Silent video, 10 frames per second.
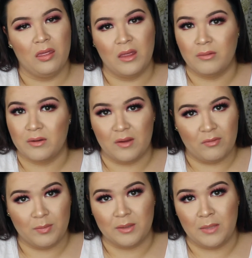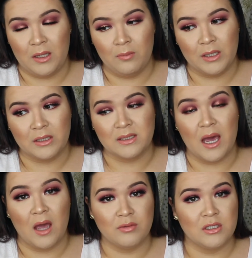That would have never been me, because
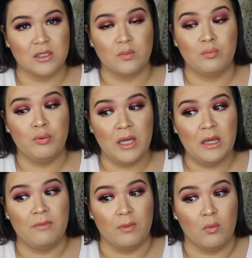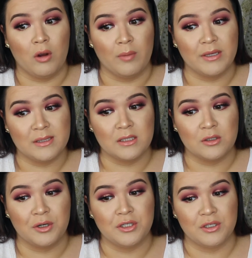we even woke up at
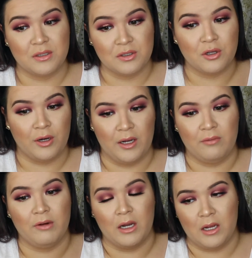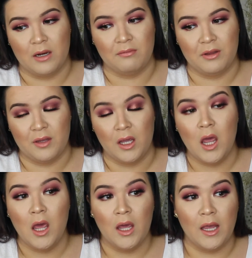6:30 just to start getting ready and everything.
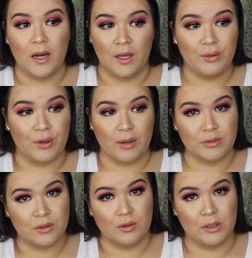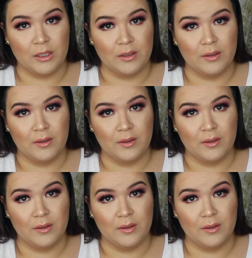And I thought I was early.